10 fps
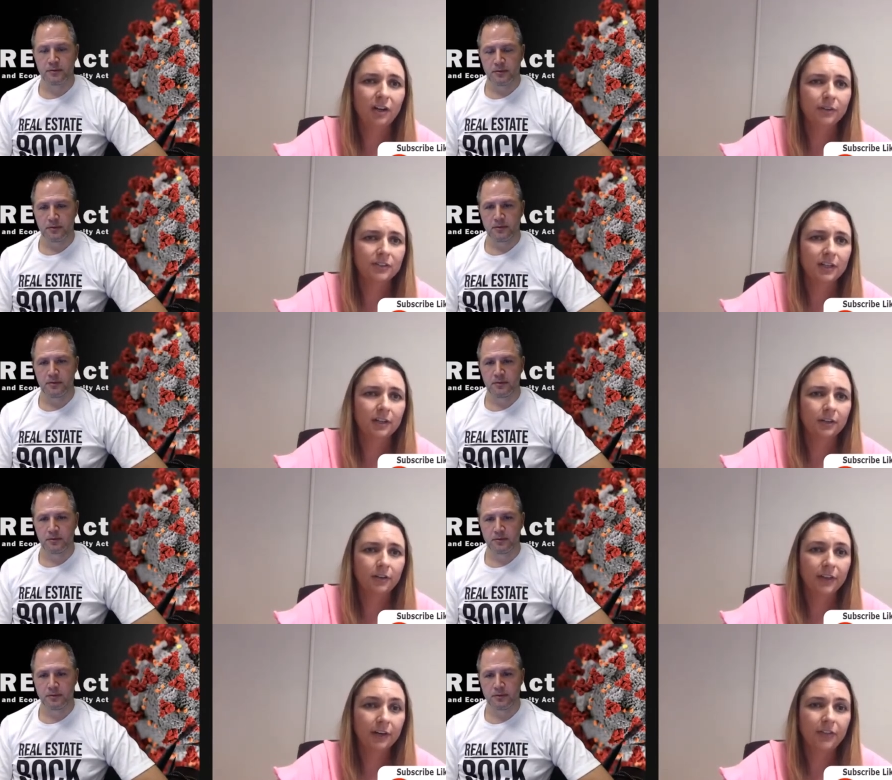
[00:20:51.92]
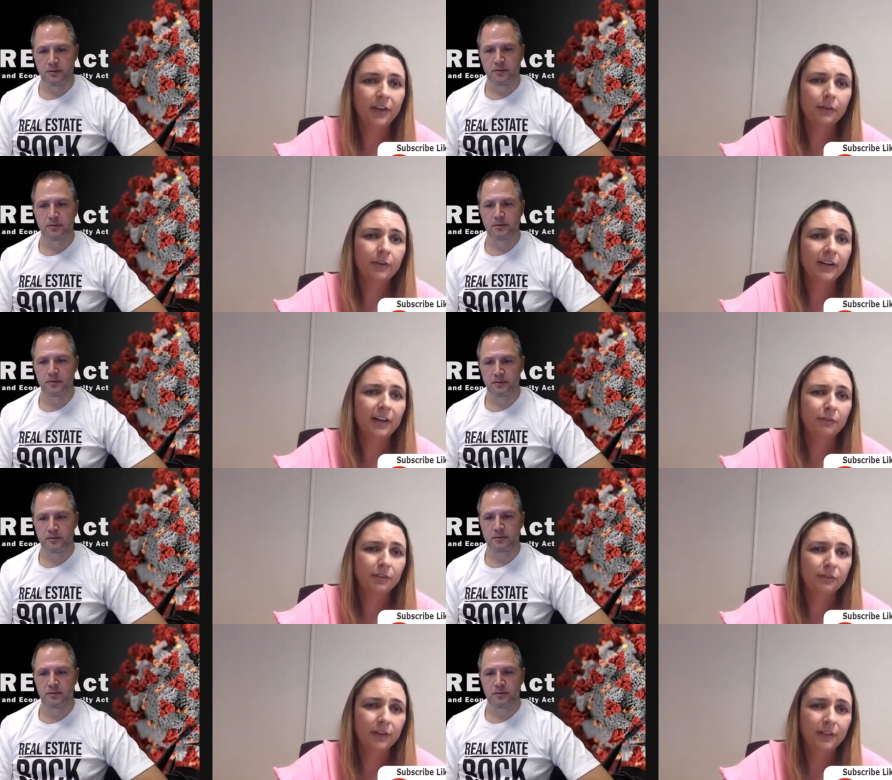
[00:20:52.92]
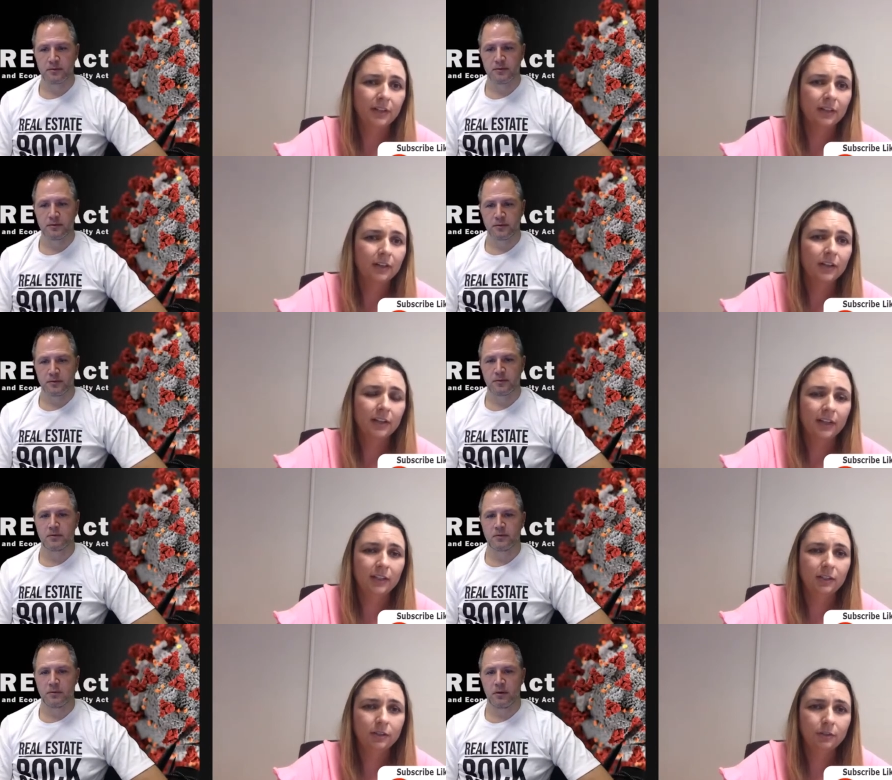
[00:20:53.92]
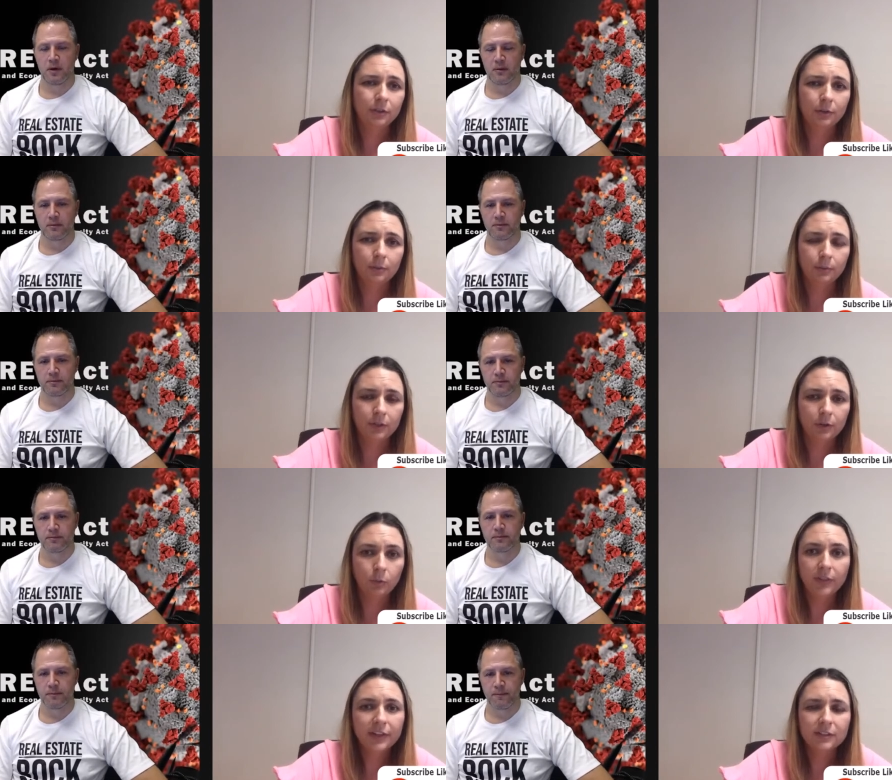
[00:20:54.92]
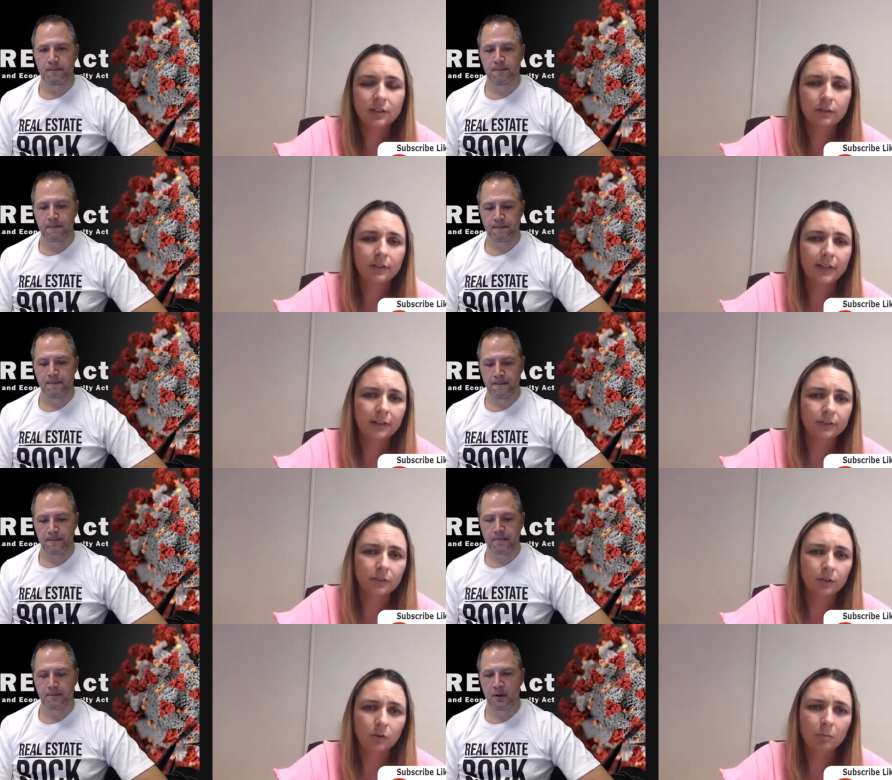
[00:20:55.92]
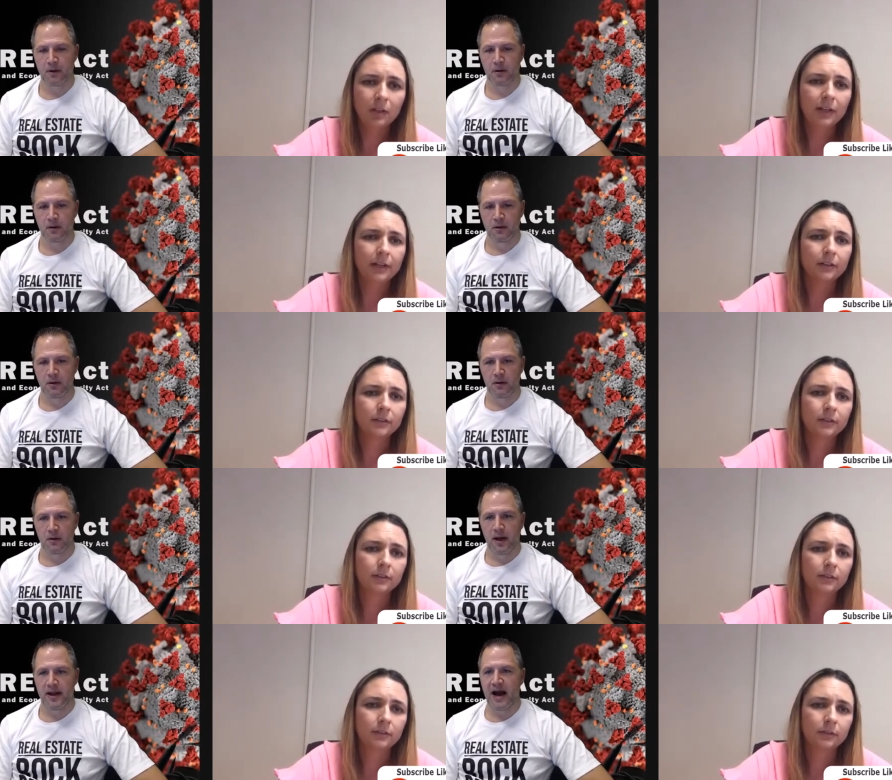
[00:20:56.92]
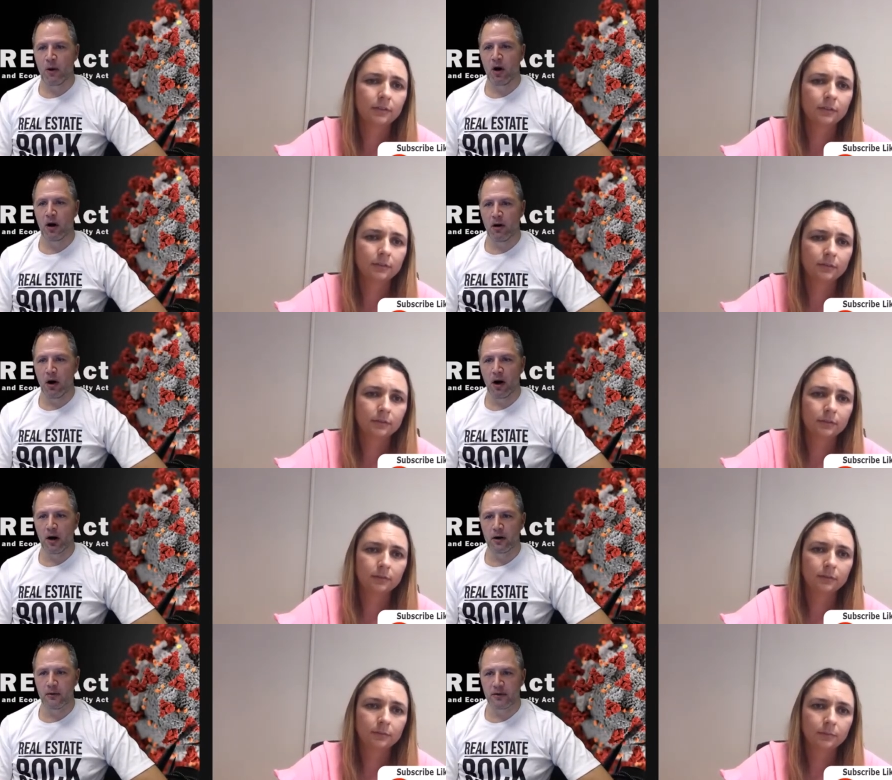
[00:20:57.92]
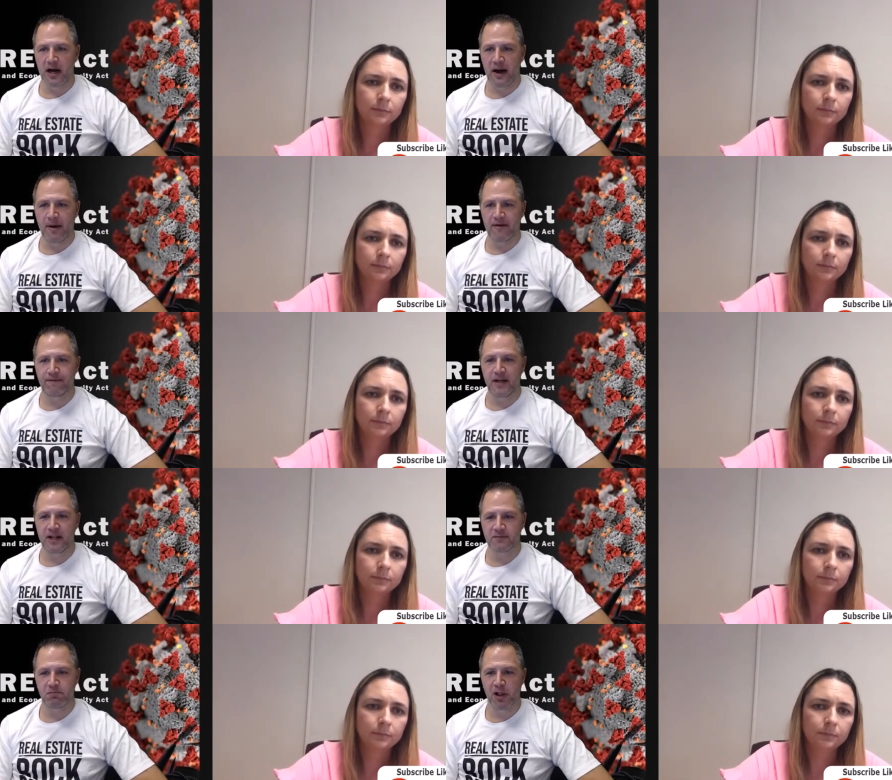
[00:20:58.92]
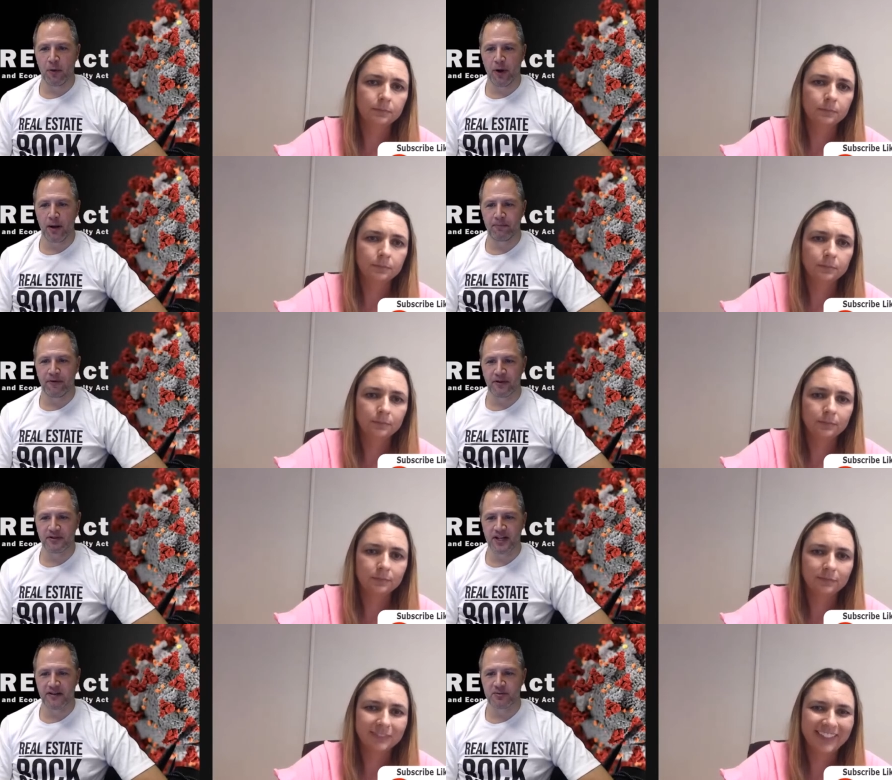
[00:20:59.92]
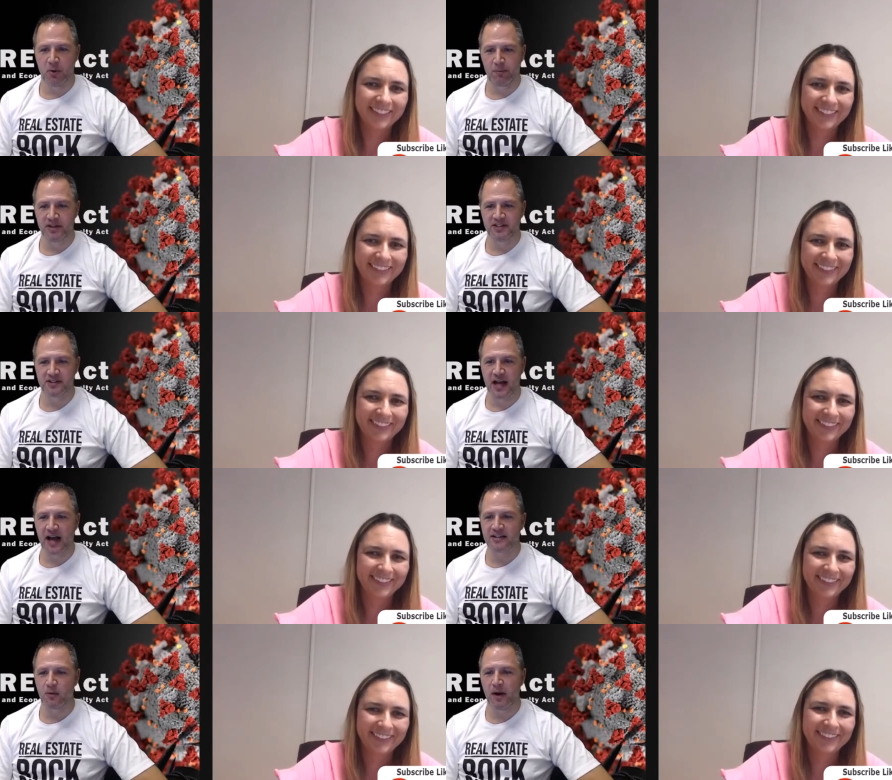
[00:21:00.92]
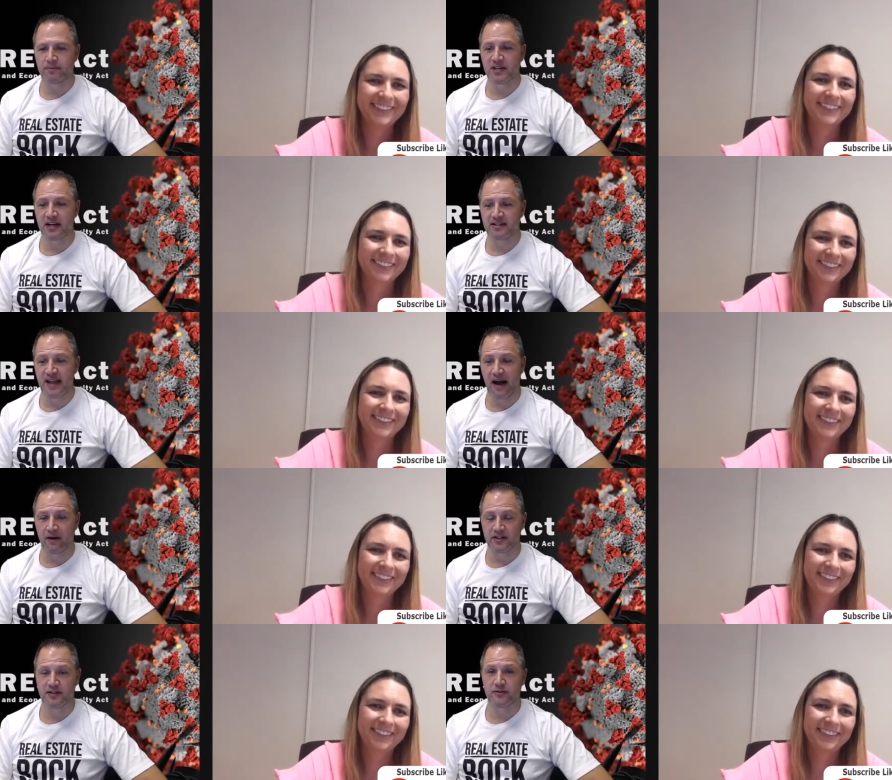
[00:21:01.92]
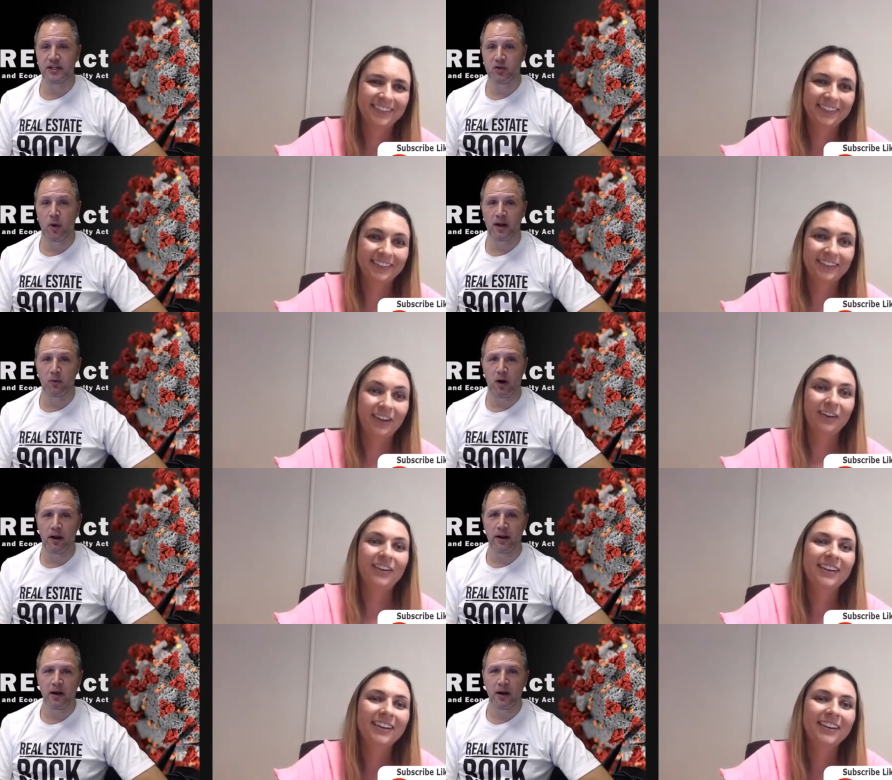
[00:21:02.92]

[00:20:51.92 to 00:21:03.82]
Speaker 1: dollars that are there right now for the funding. And you don't know, when that's going to run out. So go apply.
Speaker 2: And now our comment feed is blowing up for the Safe Small Business guys. The website's down. It's 321.